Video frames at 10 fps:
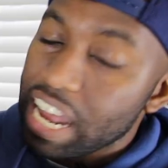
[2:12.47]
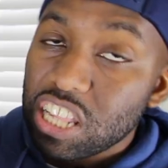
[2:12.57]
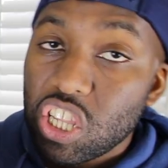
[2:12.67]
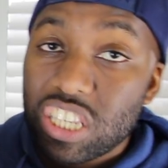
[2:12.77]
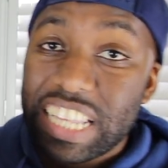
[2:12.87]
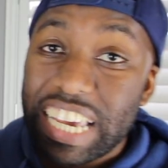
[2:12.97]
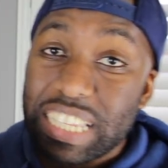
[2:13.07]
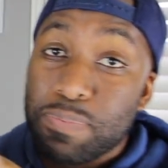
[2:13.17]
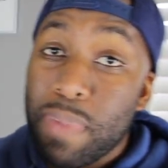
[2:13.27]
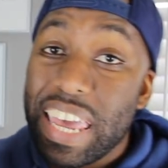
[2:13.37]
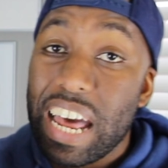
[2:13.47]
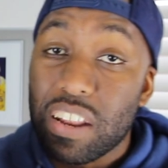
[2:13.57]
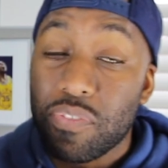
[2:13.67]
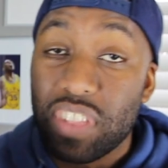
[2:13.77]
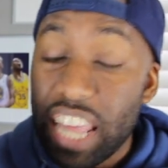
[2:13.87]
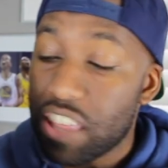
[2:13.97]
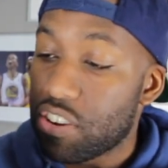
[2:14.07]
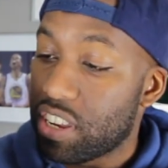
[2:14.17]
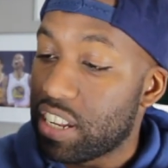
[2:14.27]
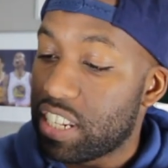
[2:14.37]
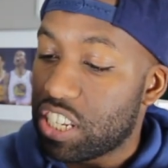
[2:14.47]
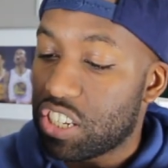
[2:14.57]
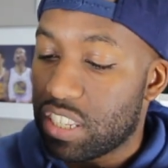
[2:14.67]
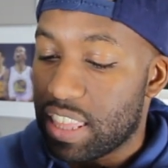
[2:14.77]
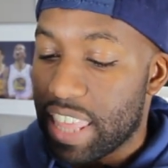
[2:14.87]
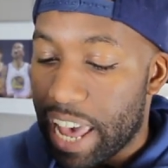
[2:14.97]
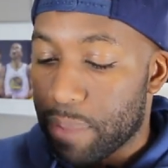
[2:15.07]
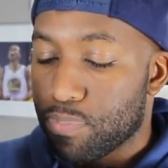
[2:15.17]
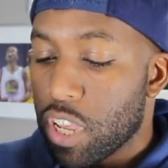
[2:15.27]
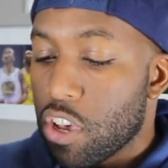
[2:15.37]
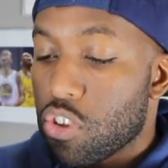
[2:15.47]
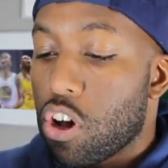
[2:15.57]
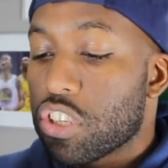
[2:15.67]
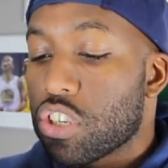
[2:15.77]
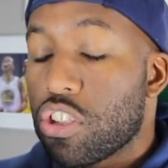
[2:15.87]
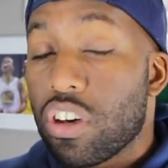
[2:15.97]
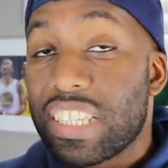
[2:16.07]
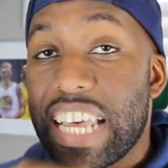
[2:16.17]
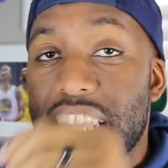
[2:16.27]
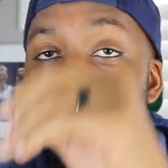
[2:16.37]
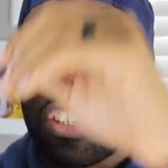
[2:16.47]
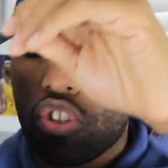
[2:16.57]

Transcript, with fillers: and it looks like it's made out of leather in addition to that. You'll also notice that the